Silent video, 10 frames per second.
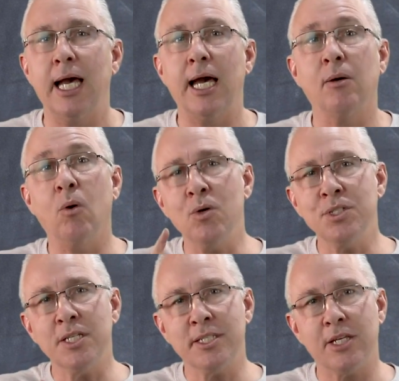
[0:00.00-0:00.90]
and I'll
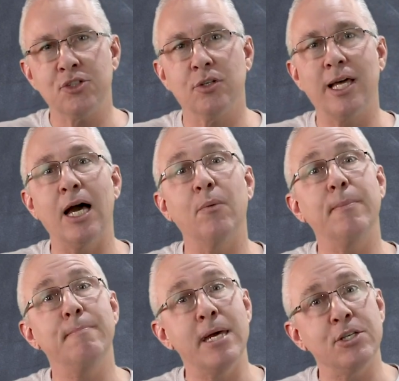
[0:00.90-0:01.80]
also touch on how
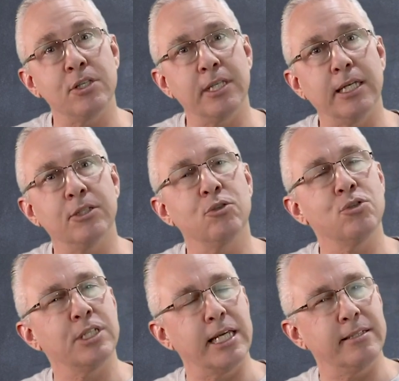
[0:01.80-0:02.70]
we measure things to
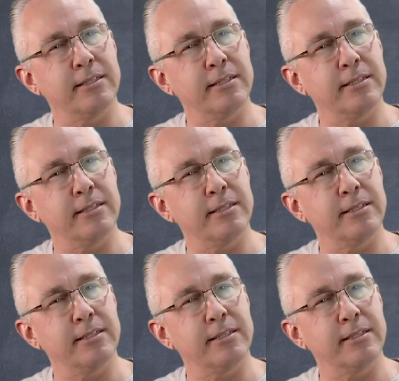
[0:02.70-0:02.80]
set